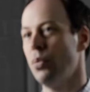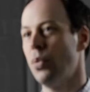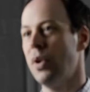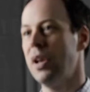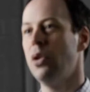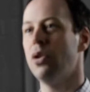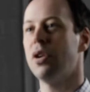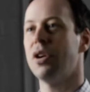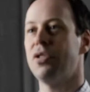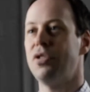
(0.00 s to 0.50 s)
we
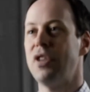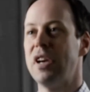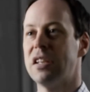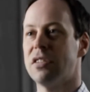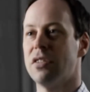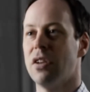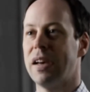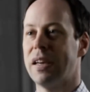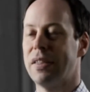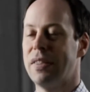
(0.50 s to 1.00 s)
look at
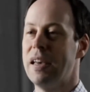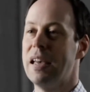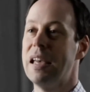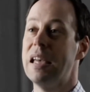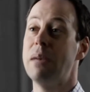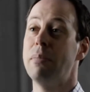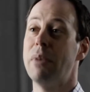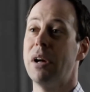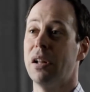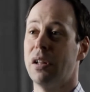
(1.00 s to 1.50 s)
things like their
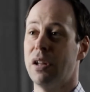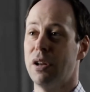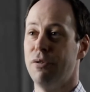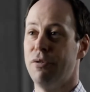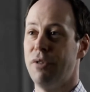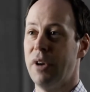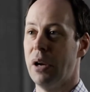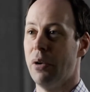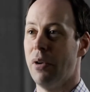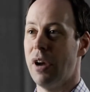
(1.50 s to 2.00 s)
email
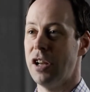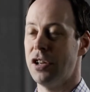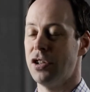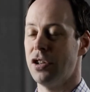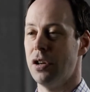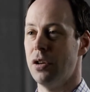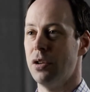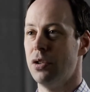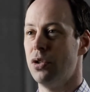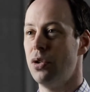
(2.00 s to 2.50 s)

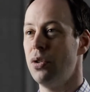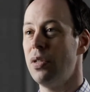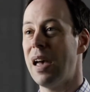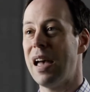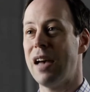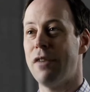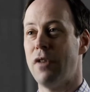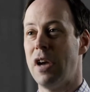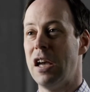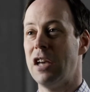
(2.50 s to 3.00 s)
configuration. Do they
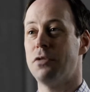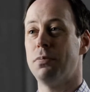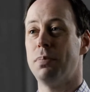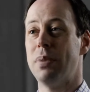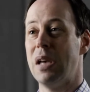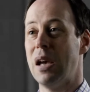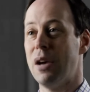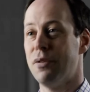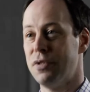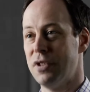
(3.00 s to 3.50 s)
have
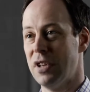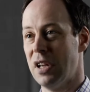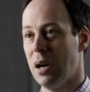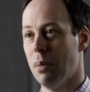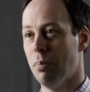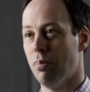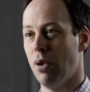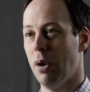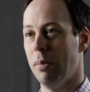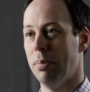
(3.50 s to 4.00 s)
SPF set
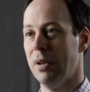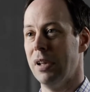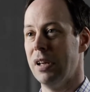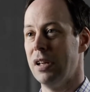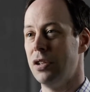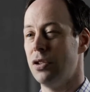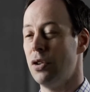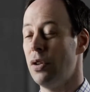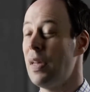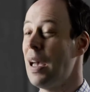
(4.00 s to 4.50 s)
up
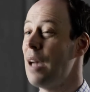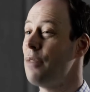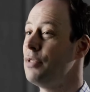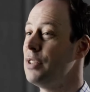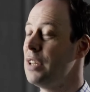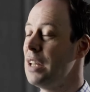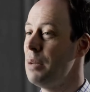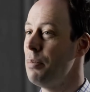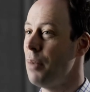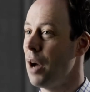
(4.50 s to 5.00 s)
properly? Do they
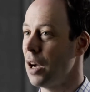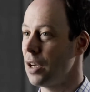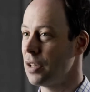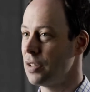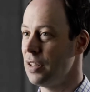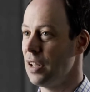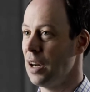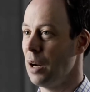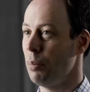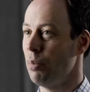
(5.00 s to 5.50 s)
have DMARC
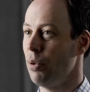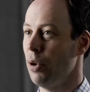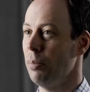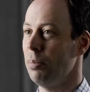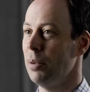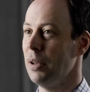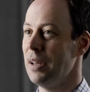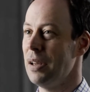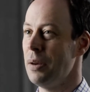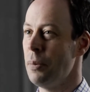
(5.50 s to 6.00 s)
set up
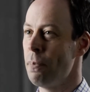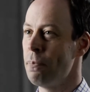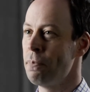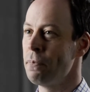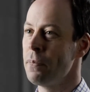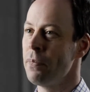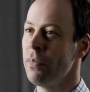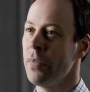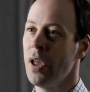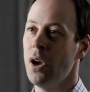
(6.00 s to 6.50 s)
properly?
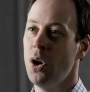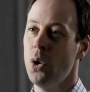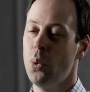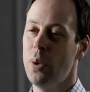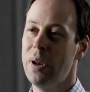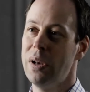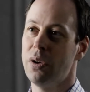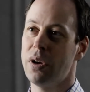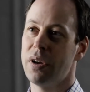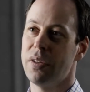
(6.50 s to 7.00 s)

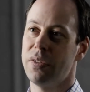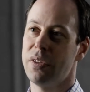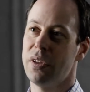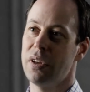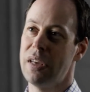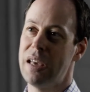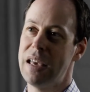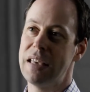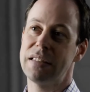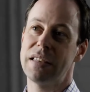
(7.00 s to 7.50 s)
We look at
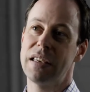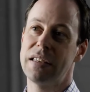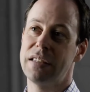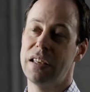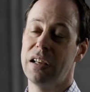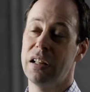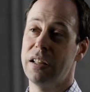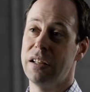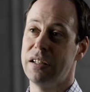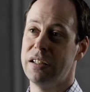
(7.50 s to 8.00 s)
the
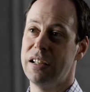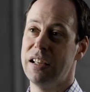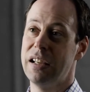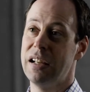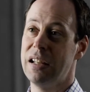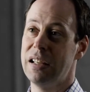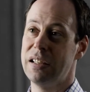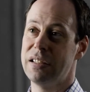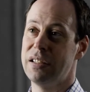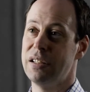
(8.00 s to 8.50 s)
SSL and
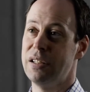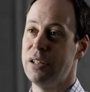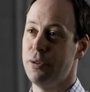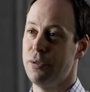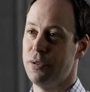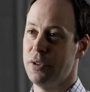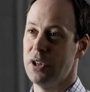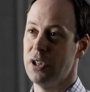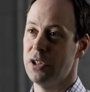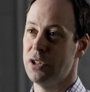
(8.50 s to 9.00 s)
TLS
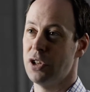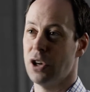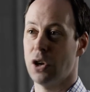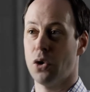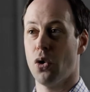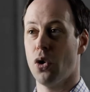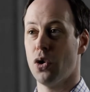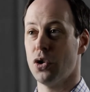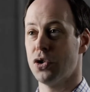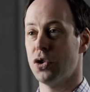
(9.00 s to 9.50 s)
certificates
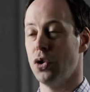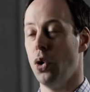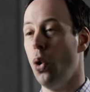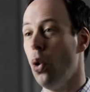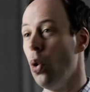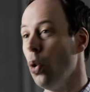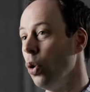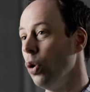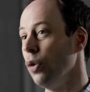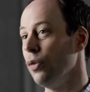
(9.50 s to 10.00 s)
across
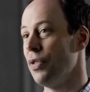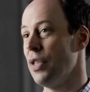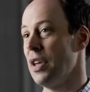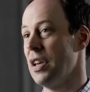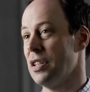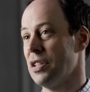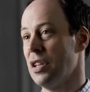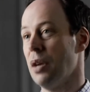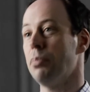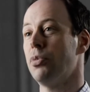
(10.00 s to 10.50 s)
all of their
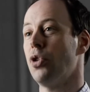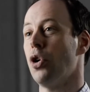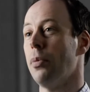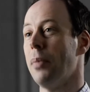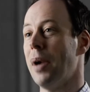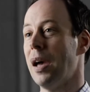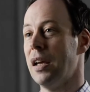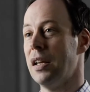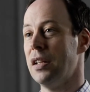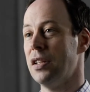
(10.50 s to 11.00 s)

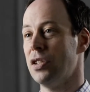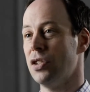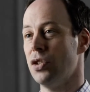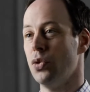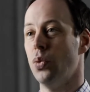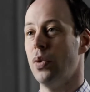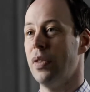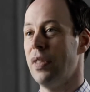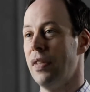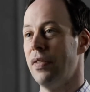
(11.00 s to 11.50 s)
subdomains
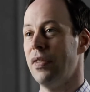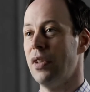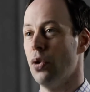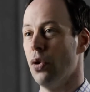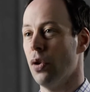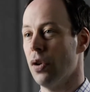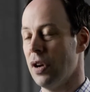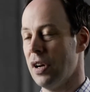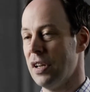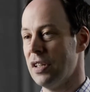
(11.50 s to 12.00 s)
within the
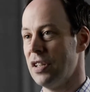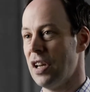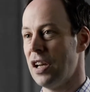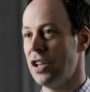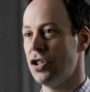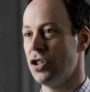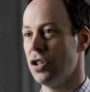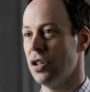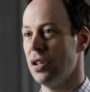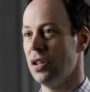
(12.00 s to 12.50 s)

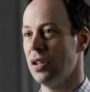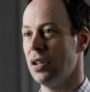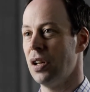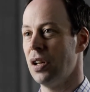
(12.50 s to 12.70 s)
organization.